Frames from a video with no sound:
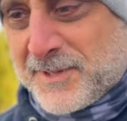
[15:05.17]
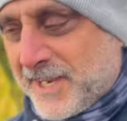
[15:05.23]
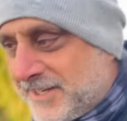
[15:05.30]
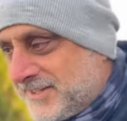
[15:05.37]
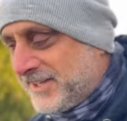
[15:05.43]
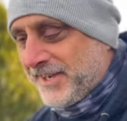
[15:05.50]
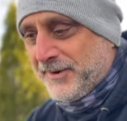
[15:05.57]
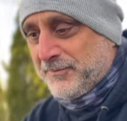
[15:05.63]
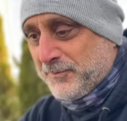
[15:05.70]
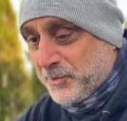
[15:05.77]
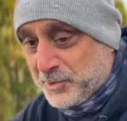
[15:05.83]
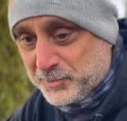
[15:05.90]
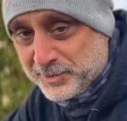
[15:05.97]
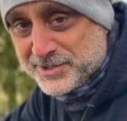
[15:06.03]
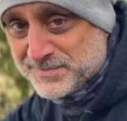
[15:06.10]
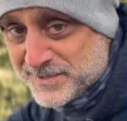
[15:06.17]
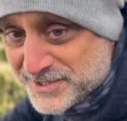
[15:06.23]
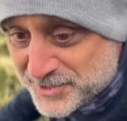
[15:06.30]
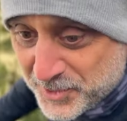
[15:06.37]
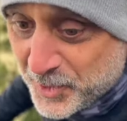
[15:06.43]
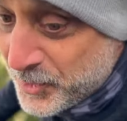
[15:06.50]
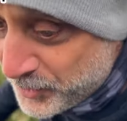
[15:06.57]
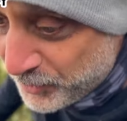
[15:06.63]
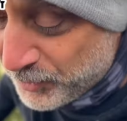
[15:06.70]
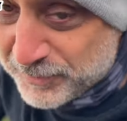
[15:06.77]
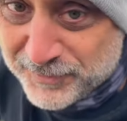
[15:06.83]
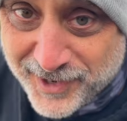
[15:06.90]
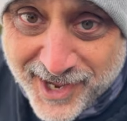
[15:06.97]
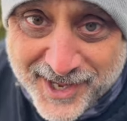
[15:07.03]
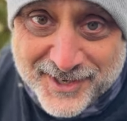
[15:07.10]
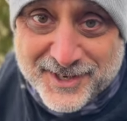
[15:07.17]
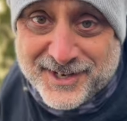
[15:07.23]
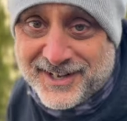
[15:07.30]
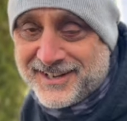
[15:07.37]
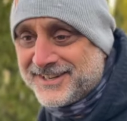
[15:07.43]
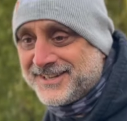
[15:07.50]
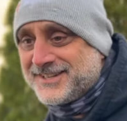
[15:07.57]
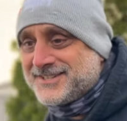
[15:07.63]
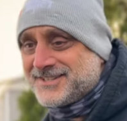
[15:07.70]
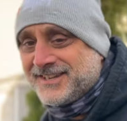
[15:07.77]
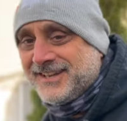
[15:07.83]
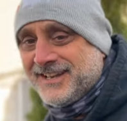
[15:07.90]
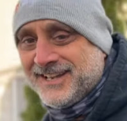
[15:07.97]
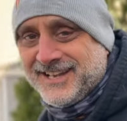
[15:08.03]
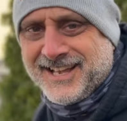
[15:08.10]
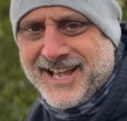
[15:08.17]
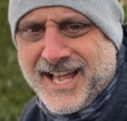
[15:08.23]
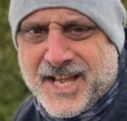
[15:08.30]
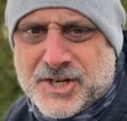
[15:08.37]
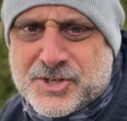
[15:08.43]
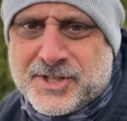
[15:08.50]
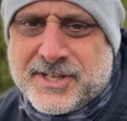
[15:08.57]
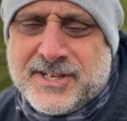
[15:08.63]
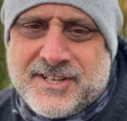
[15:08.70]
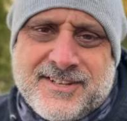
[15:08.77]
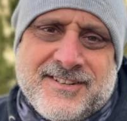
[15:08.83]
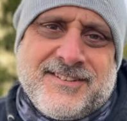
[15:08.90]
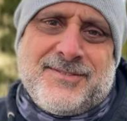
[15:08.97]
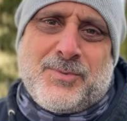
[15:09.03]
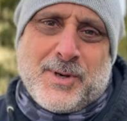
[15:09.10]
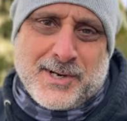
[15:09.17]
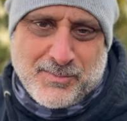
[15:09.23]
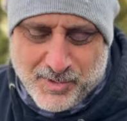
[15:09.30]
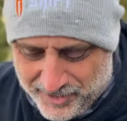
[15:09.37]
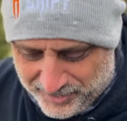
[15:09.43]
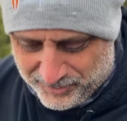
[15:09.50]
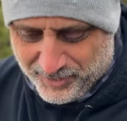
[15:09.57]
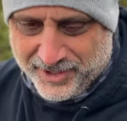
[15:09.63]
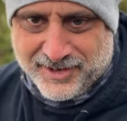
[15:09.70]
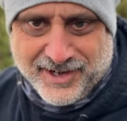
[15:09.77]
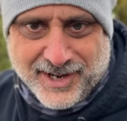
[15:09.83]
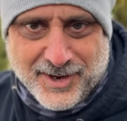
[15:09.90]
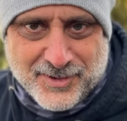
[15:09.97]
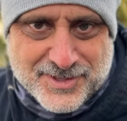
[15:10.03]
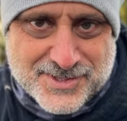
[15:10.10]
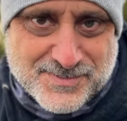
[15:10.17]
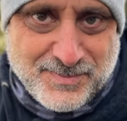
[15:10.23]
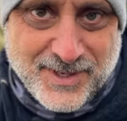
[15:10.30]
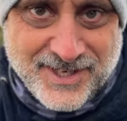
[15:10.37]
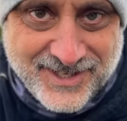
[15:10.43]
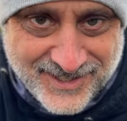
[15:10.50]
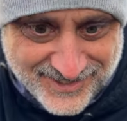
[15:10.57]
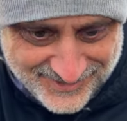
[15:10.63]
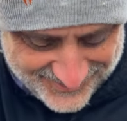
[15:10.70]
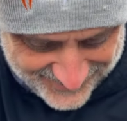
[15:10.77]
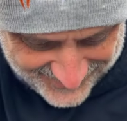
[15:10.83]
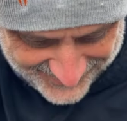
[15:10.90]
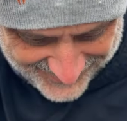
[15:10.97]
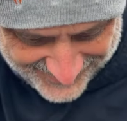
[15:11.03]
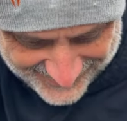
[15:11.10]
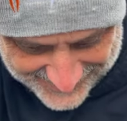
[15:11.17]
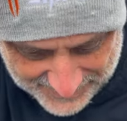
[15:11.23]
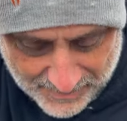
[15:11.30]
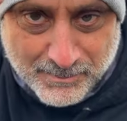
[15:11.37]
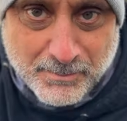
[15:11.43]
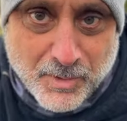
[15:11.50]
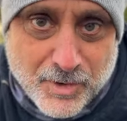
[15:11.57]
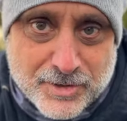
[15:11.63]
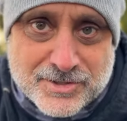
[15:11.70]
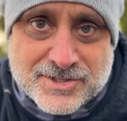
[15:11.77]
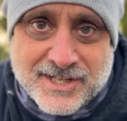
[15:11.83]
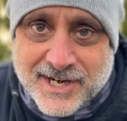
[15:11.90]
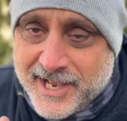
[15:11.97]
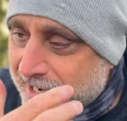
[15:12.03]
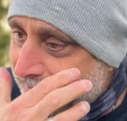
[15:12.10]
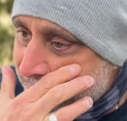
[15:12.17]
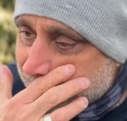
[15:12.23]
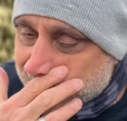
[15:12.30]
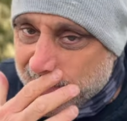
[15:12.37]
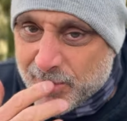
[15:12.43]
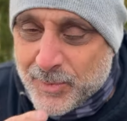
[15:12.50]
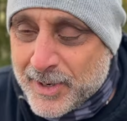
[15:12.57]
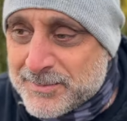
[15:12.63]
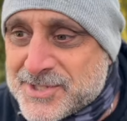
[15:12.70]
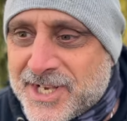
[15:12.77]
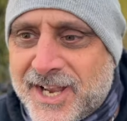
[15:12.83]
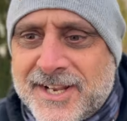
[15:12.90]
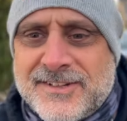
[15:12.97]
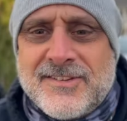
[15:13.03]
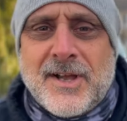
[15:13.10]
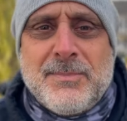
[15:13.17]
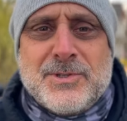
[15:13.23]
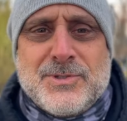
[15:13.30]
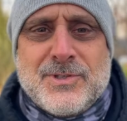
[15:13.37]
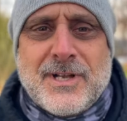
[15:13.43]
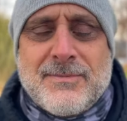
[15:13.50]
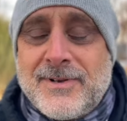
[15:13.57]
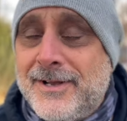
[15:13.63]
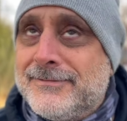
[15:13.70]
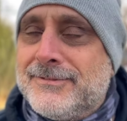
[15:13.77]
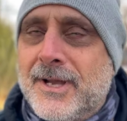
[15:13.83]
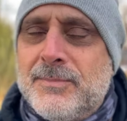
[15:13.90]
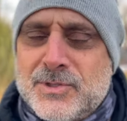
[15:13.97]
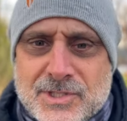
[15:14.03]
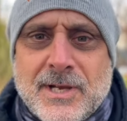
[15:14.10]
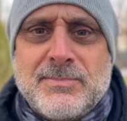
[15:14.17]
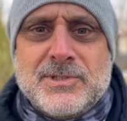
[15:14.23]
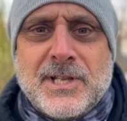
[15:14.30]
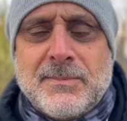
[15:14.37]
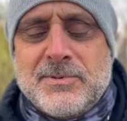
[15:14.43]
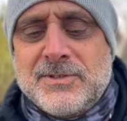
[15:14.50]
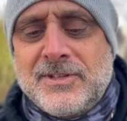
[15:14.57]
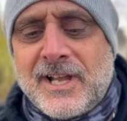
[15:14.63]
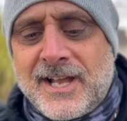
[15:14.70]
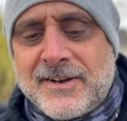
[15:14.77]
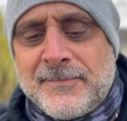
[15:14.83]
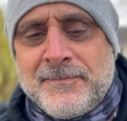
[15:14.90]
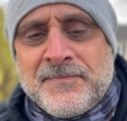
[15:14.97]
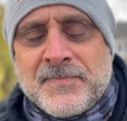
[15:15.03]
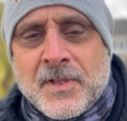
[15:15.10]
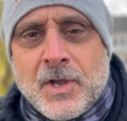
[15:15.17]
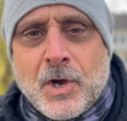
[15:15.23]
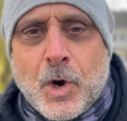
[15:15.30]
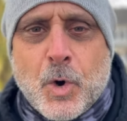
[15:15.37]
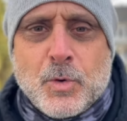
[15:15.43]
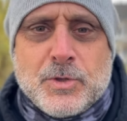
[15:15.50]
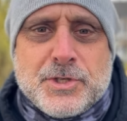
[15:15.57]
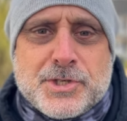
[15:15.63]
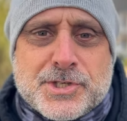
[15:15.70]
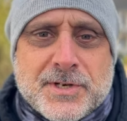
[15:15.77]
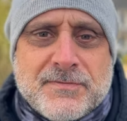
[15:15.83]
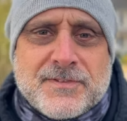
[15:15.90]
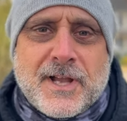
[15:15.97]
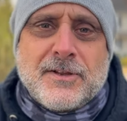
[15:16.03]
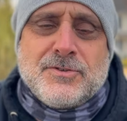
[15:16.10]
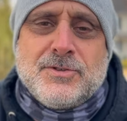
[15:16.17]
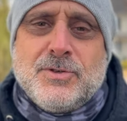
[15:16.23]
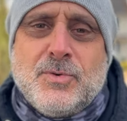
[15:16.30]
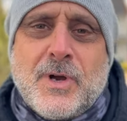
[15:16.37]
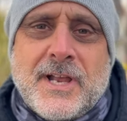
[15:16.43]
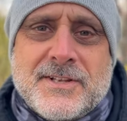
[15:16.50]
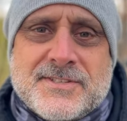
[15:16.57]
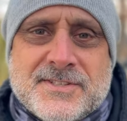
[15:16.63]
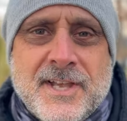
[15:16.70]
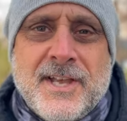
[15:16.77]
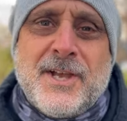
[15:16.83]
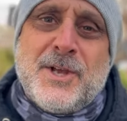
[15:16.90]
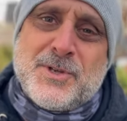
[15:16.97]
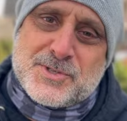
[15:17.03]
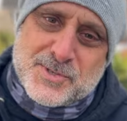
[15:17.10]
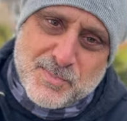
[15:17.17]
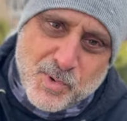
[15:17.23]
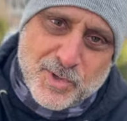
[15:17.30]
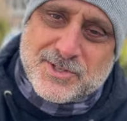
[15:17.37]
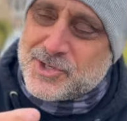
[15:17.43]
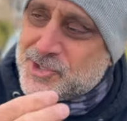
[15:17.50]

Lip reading: idea for Christmas or for Hanukkah is actually what I'm wearing right now, this beanie. Merch that I have on my website, www.holyshift.us. Support the